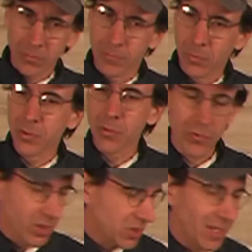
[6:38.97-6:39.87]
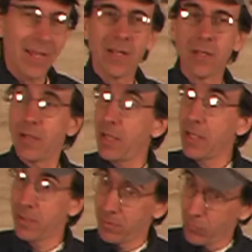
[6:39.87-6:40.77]
do this
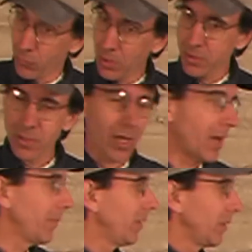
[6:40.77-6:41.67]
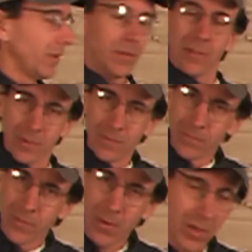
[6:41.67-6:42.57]
in real time, very